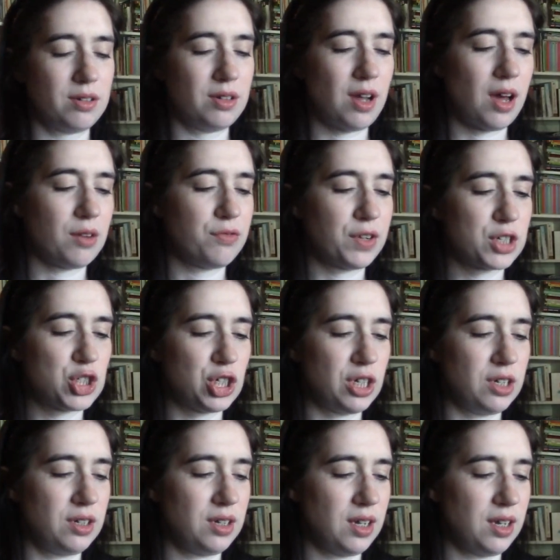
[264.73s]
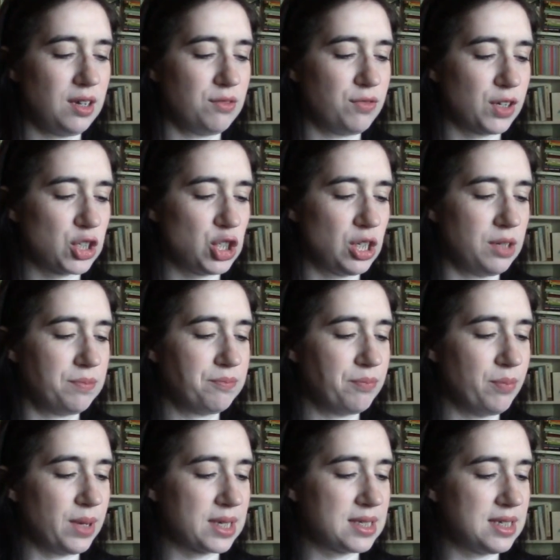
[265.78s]
nonfiction and fiction
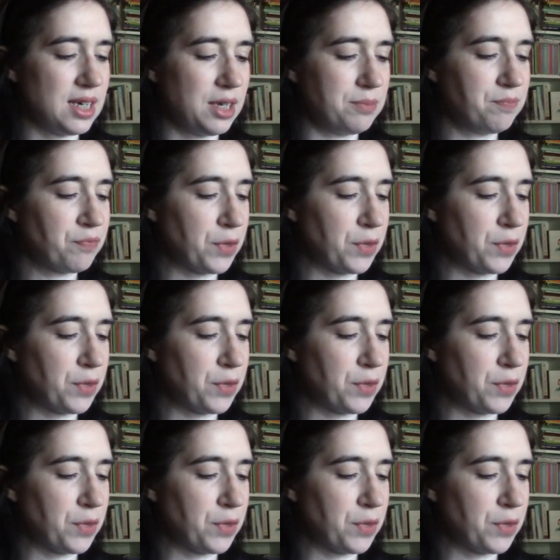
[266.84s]
mixed in.